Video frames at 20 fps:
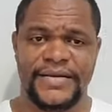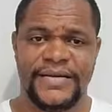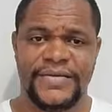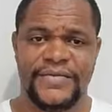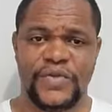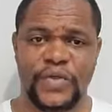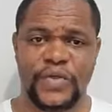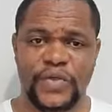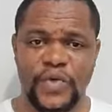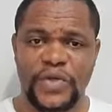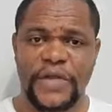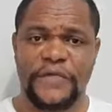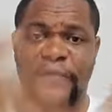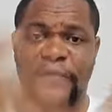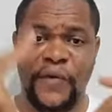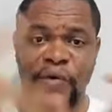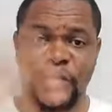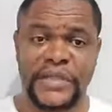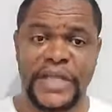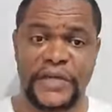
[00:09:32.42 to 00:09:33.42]
To do the
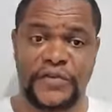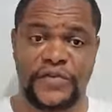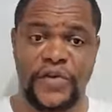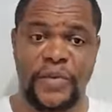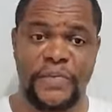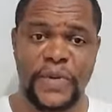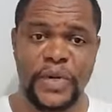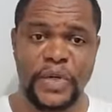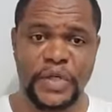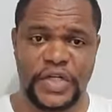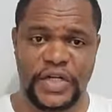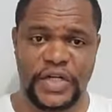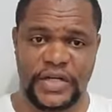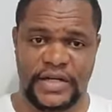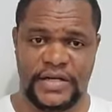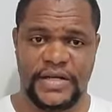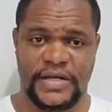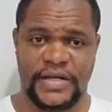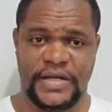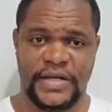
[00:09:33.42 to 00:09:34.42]
food
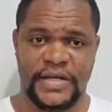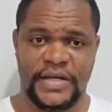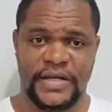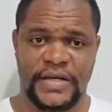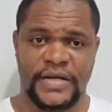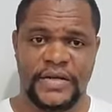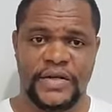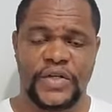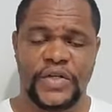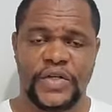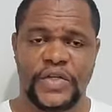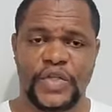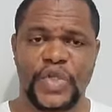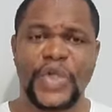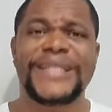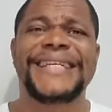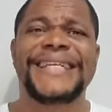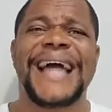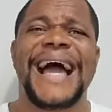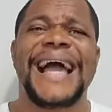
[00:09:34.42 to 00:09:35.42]
distribution.
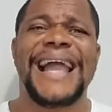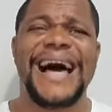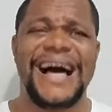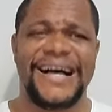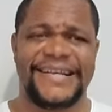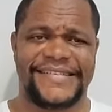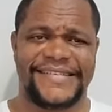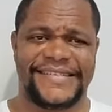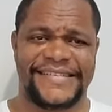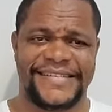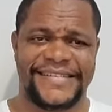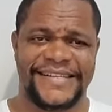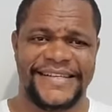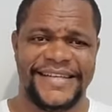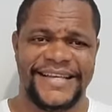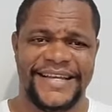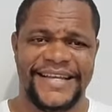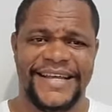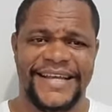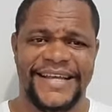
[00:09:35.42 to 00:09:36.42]
So tell us,
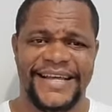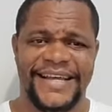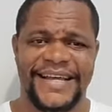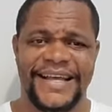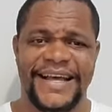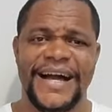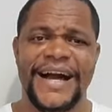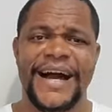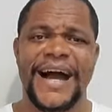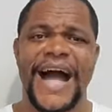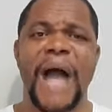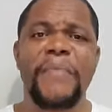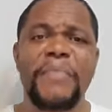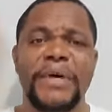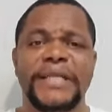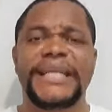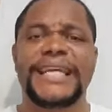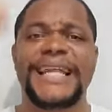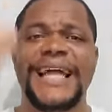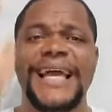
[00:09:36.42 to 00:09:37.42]
how
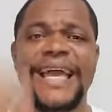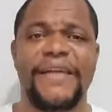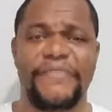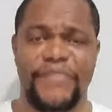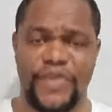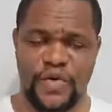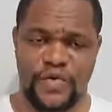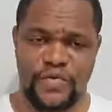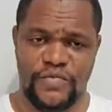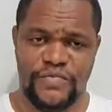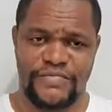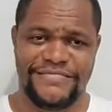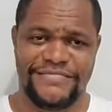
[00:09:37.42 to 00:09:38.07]
much did they give you?